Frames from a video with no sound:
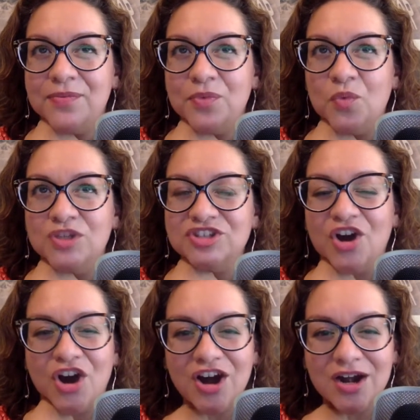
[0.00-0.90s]
what's
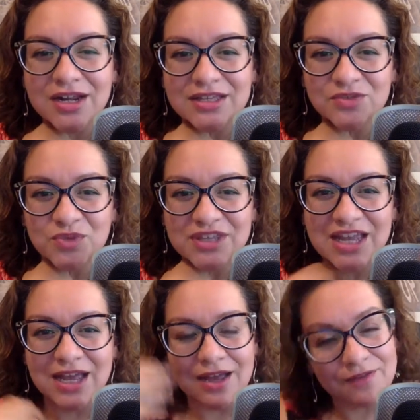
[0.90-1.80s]
hard is when they
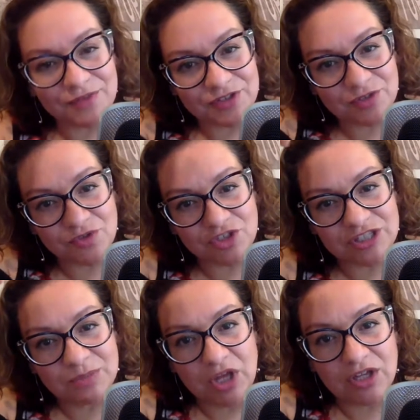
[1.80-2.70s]
have the, the,
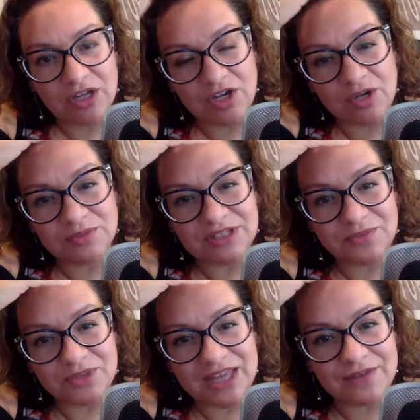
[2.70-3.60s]
small combs,
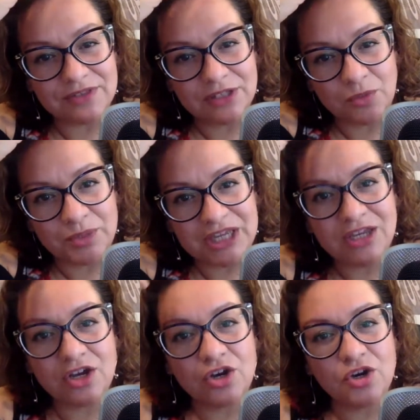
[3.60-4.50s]
like when they have a little pea
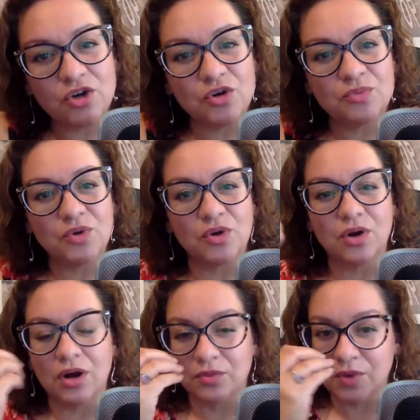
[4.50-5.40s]
comb
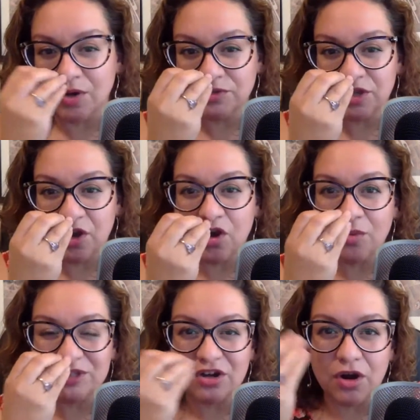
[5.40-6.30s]
or a rose
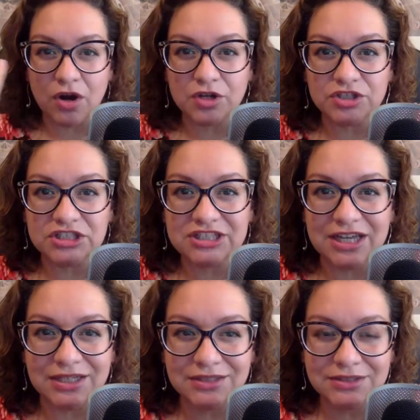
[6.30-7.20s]
comb, it's harder to
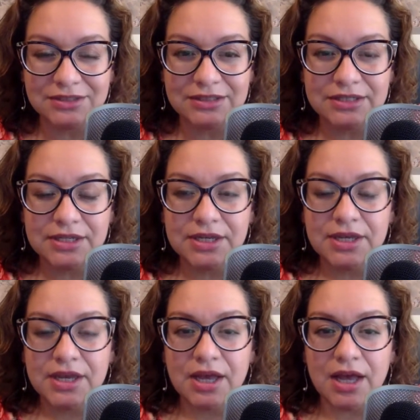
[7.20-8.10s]
tell.
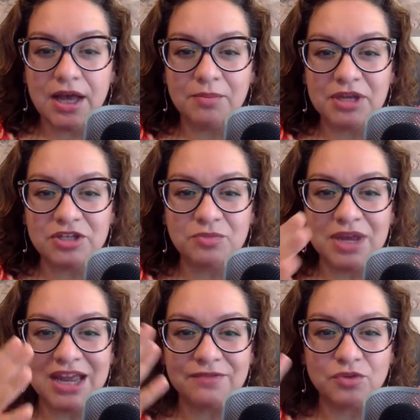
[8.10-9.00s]
Um, and you
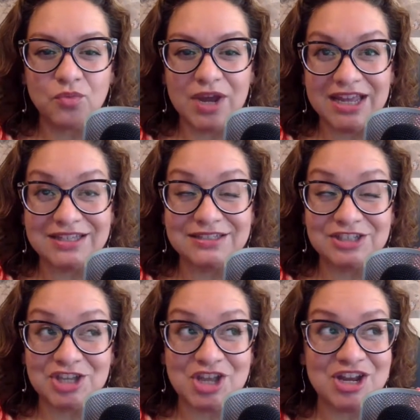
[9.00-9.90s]
may have to wait
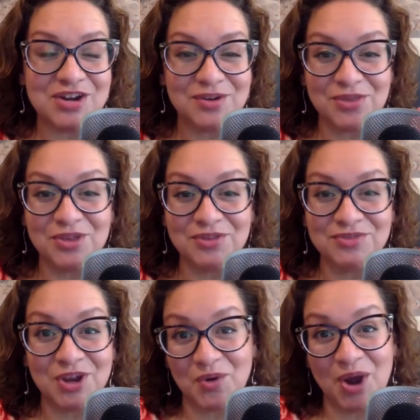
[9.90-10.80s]
until you hear the
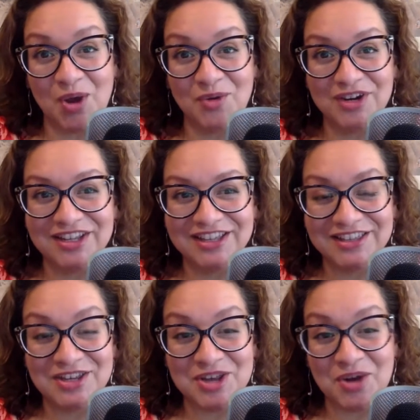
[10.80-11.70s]
the crow and
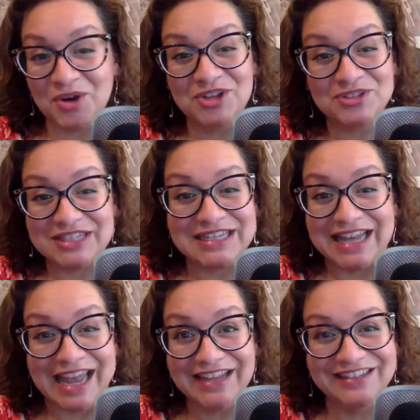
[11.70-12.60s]
then you, or you see an
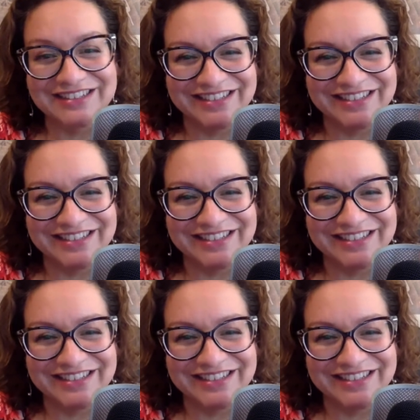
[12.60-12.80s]
egg.